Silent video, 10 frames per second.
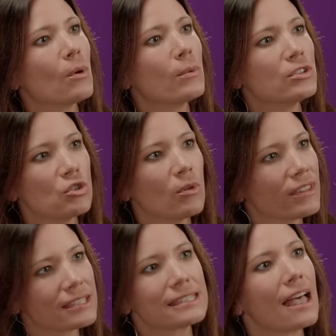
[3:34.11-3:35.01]
what we do on
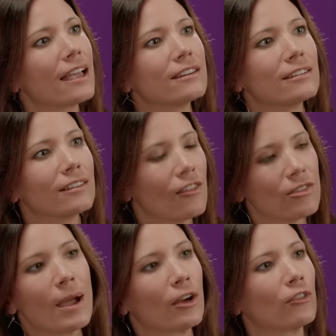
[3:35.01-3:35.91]
the side of
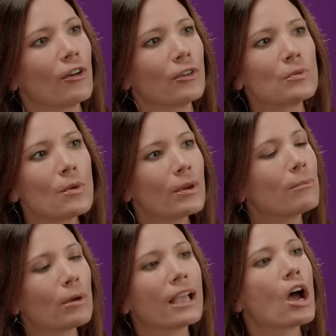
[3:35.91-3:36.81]
the microphone is we want to
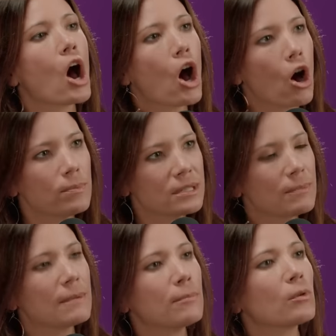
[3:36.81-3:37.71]
bring hope to
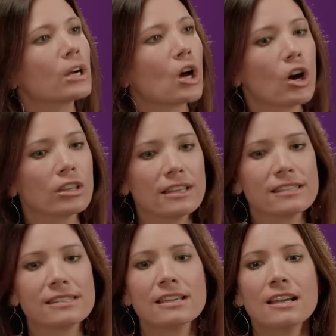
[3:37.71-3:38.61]
people
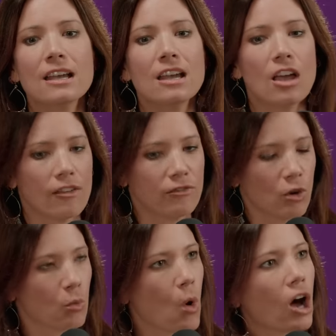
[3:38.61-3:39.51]
regardless of
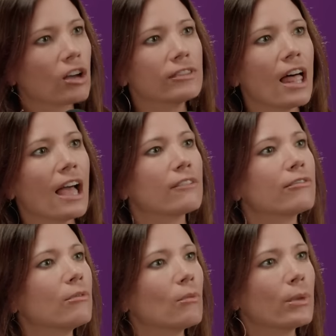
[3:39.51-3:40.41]
your walk of
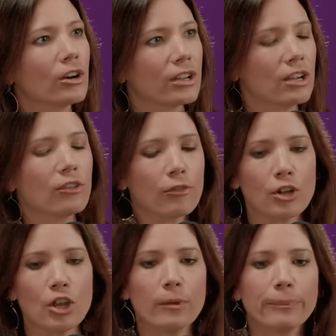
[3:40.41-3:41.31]
life. We are here for
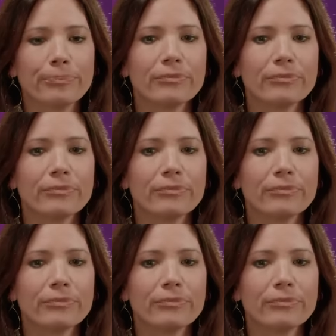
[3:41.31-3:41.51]
you.